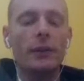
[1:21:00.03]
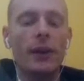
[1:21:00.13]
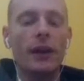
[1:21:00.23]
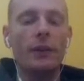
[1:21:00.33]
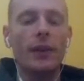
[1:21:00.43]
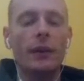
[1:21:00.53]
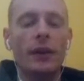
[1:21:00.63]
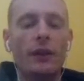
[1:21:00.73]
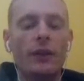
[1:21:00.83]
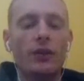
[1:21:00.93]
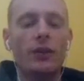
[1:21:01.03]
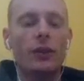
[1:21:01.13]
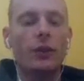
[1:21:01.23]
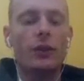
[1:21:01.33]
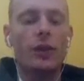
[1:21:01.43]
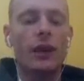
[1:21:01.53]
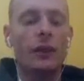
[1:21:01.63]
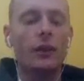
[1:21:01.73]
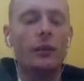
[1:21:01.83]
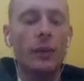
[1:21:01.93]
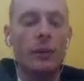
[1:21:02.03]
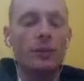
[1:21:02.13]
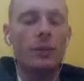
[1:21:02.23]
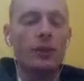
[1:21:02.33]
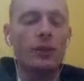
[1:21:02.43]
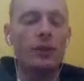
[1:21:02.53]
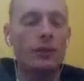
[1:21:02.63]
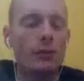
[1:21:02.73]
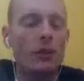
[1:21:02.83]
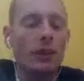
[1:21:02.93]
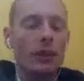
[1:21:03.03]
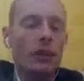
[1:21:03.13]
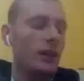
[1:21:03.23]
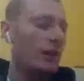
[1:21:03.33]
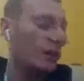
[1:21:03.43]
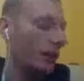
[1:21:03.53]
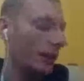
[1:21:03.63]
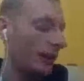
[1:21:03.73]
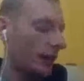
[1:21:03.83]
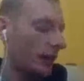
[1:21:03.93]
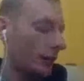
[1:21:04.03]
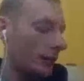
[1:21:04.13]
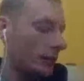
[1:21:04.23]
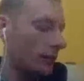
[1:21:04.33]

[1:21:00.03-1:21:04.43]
away without having to go get a baby spin first. And now